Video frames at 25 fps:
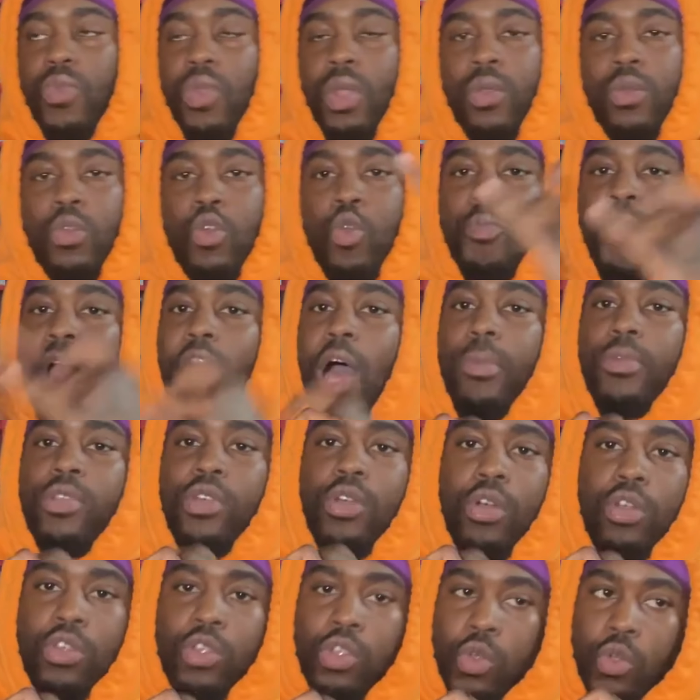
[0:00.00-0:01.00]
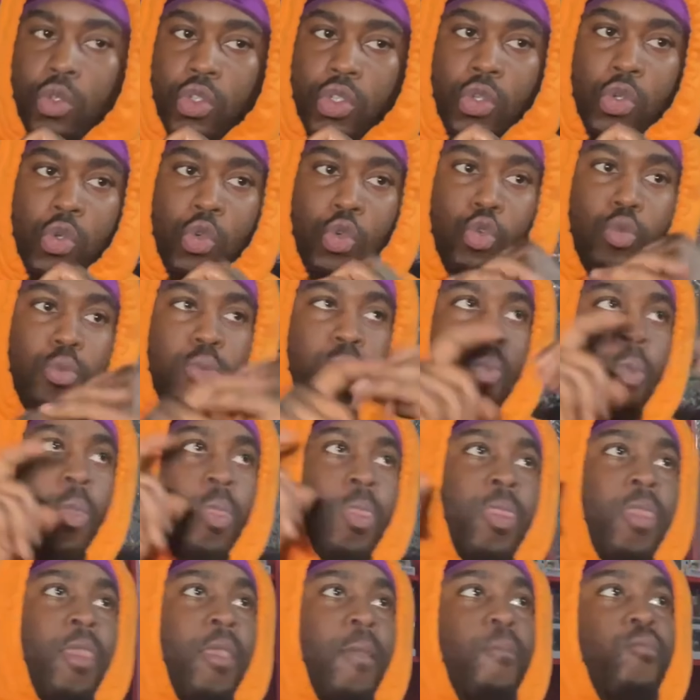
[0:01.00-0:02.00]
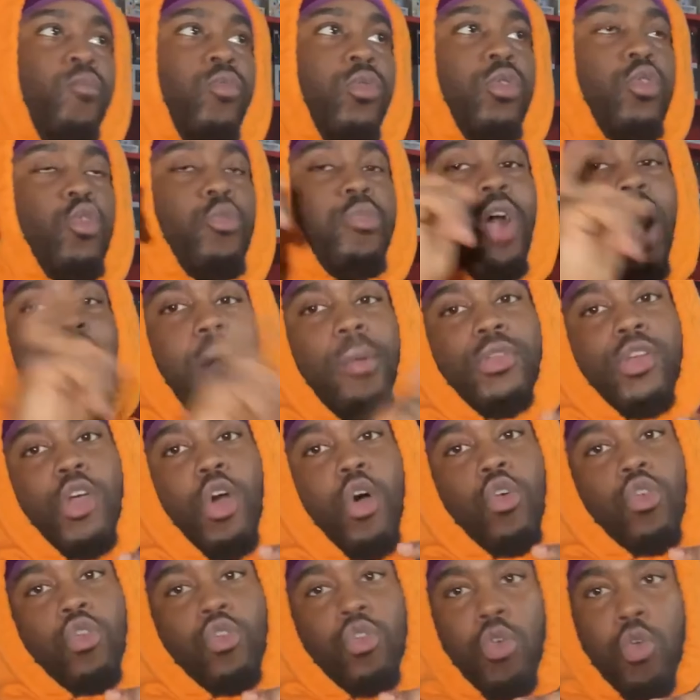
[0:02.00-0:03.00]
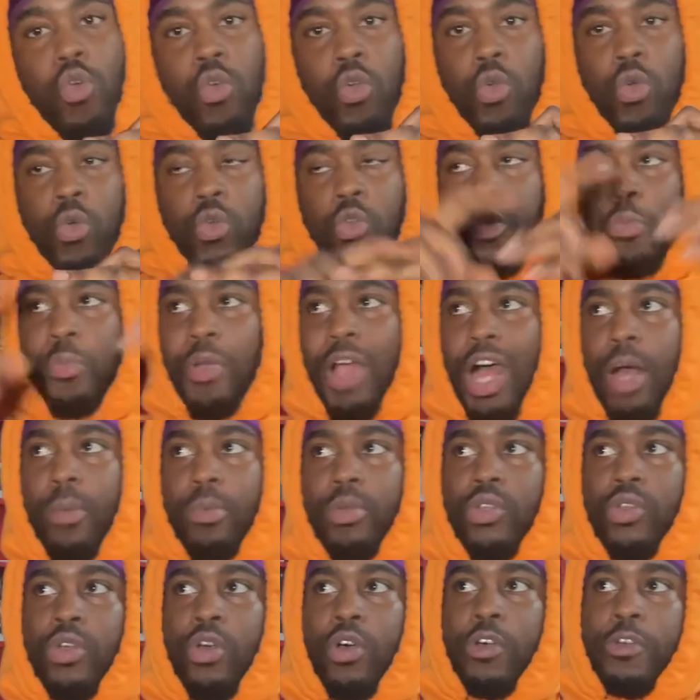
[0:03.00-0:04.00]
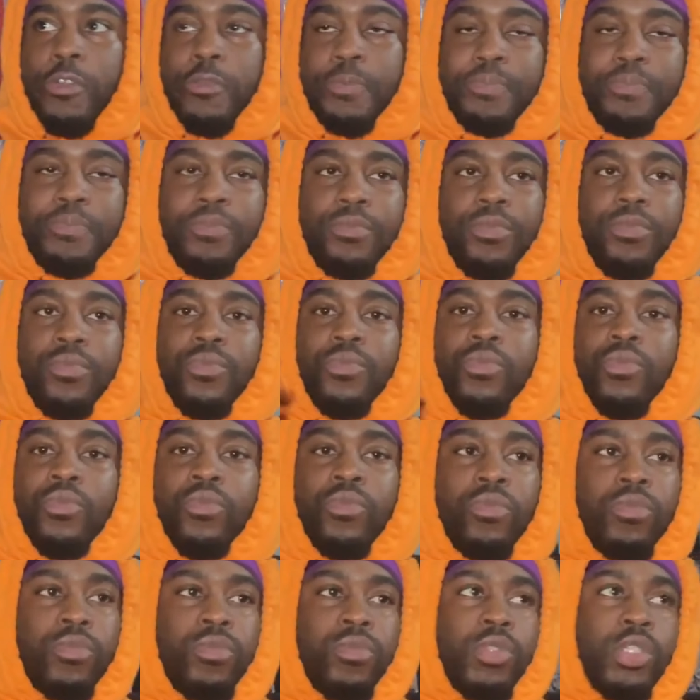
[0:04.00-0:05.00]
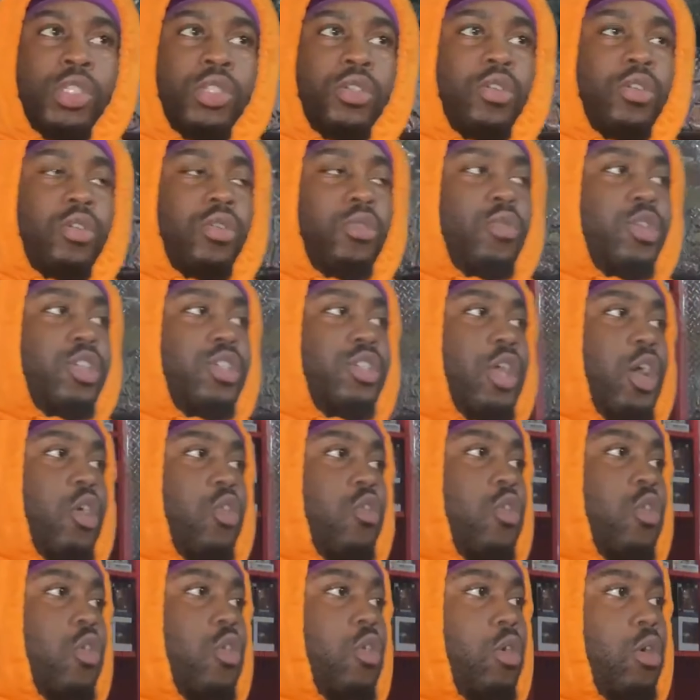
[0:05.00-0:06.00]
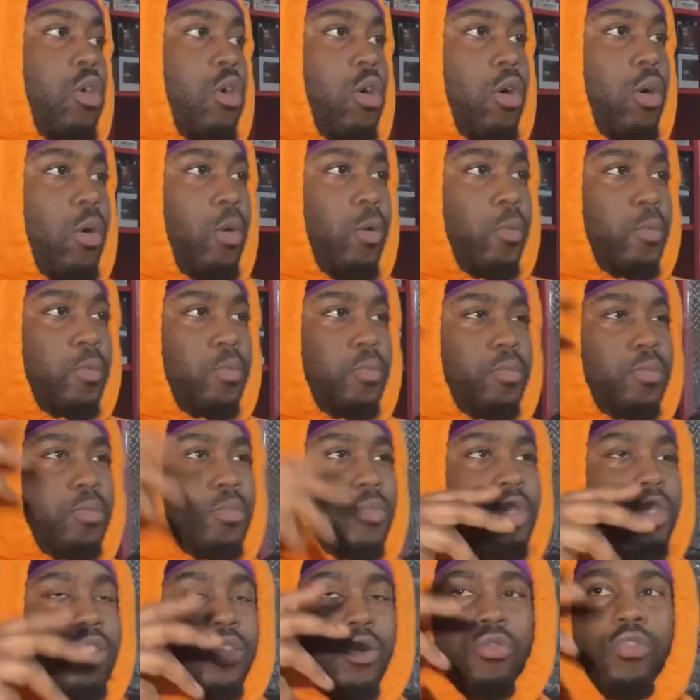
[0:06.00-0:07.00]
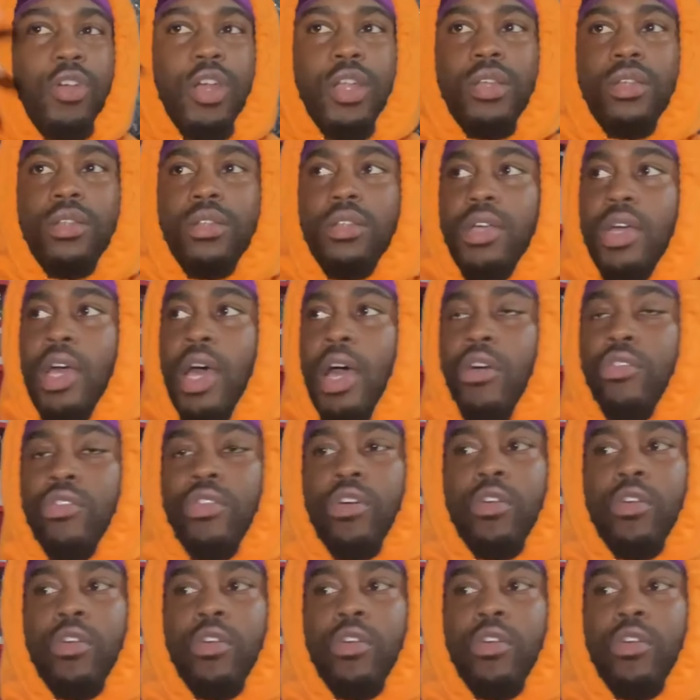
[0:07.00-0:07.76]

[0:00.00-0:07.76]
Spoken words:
you're probably on YouTube, you're probably on Google, you're probably on, what's that called? Is it Reddit? I don't know,